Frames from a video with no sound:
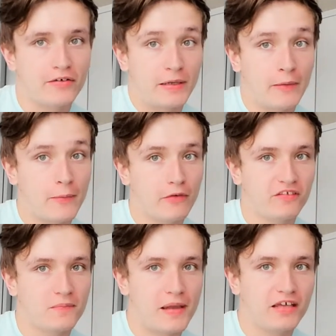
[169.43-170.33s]
and I'm about
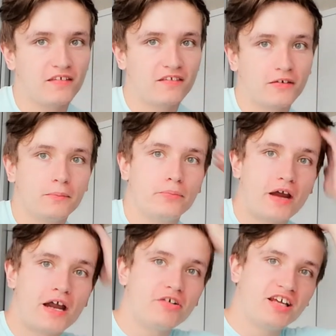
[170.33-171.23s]
to make some
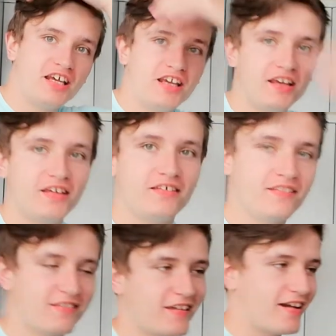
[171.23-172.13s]

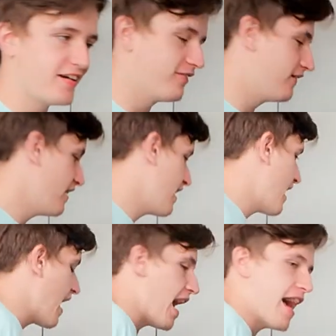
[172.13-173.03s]
brownies. So
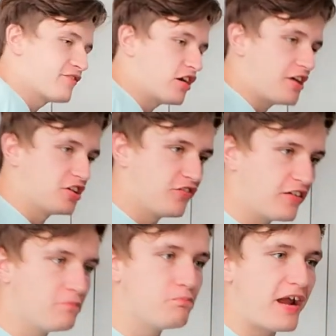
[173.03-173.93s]
I don't, I don't
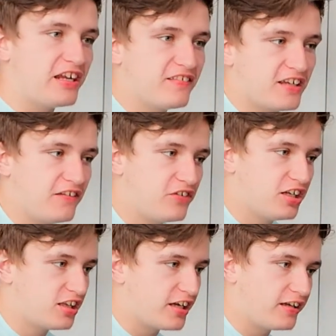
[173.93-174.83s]
think I've baked anything
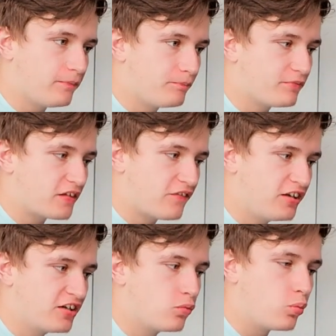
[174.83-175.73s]
in like, I
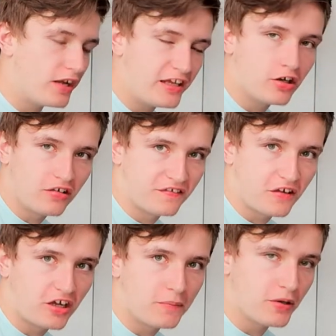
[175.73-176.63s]
think a week or so,